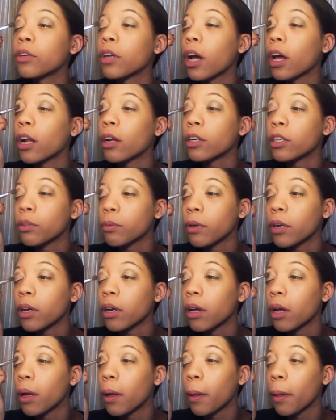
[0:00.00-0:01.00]
You kind of just
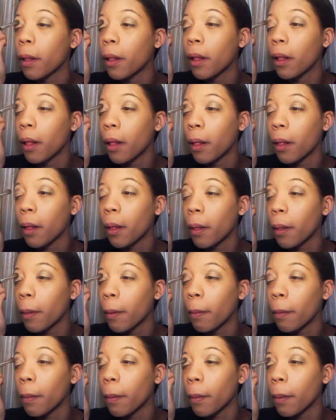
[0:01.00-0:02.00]
want
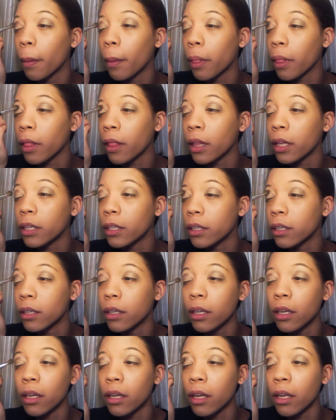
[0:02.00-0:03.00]
to
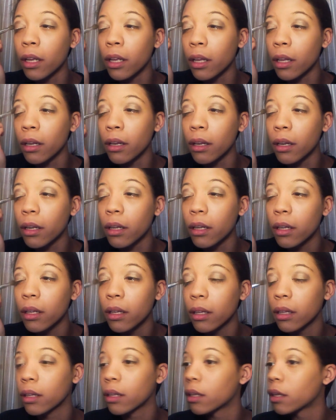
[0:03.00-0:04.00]
blend it in
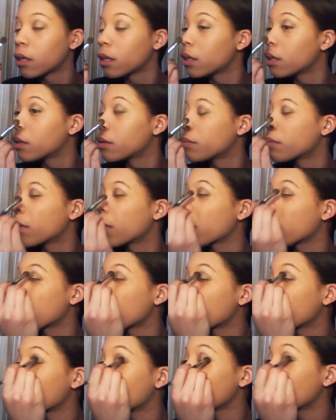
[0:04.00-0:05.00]
a
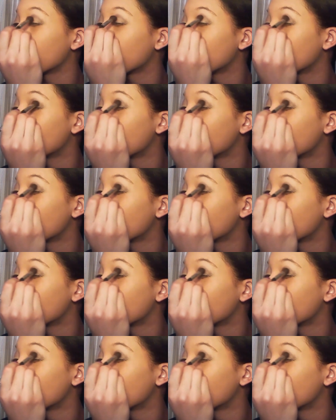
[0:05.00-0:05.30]
little bit.